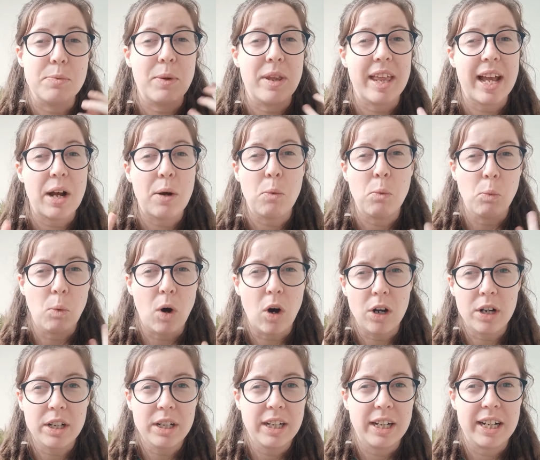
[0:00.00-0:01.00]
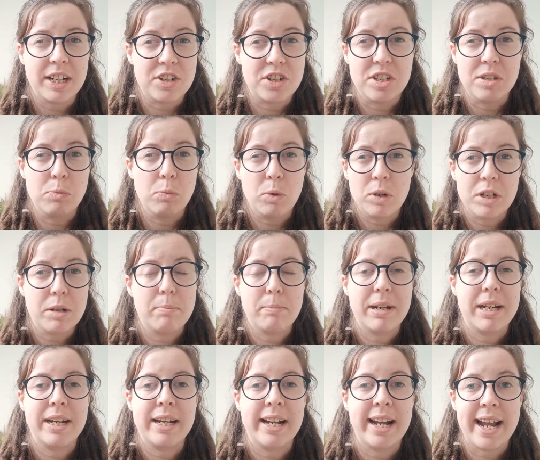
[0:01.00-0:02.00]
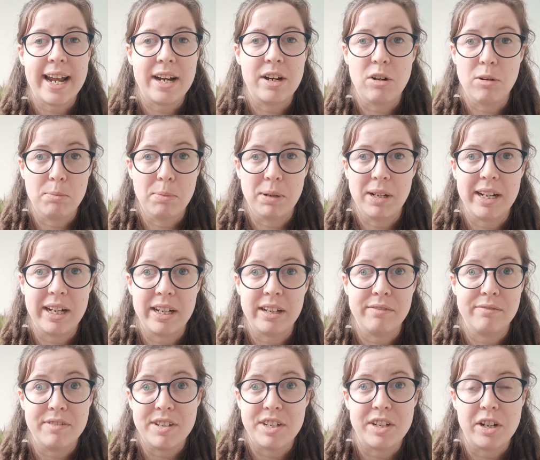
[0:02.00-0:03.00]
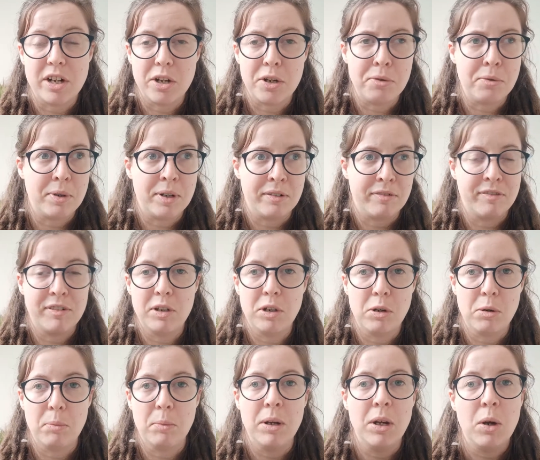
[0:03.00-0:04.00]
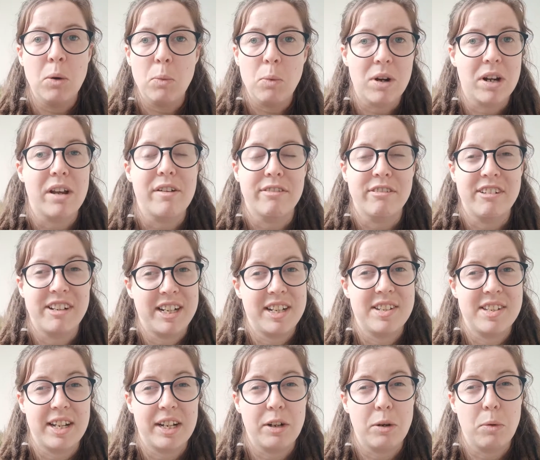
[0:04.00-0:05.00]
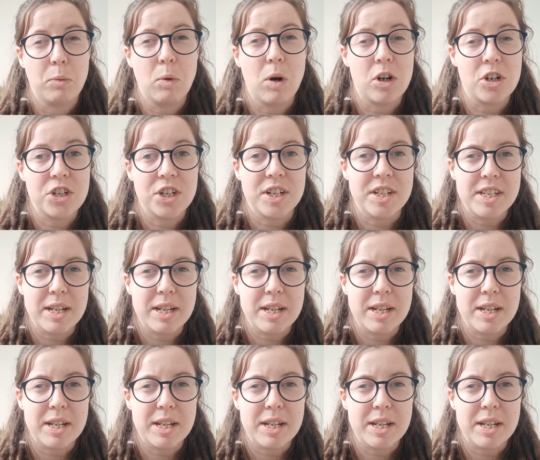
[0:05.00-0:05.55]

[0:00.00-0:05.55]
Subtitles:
Without one, it just wouldn't be a complete video, a film, whatever it is that you're watching.